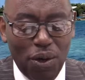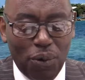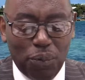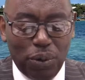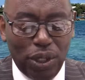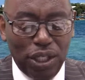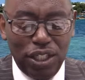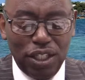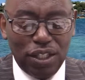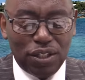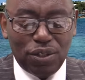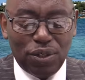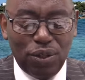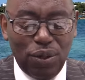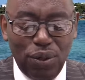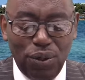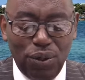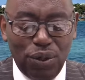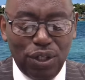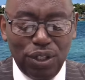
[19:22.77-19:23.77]
what he's
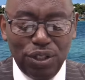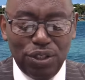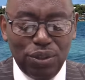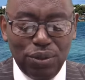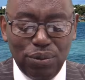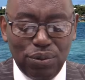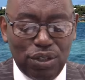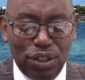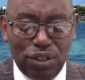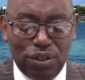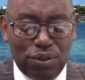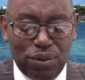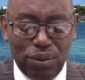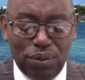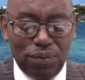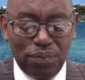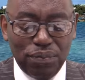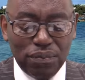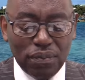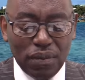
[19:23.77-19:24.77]
called you to
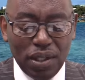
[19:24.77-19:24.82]
do.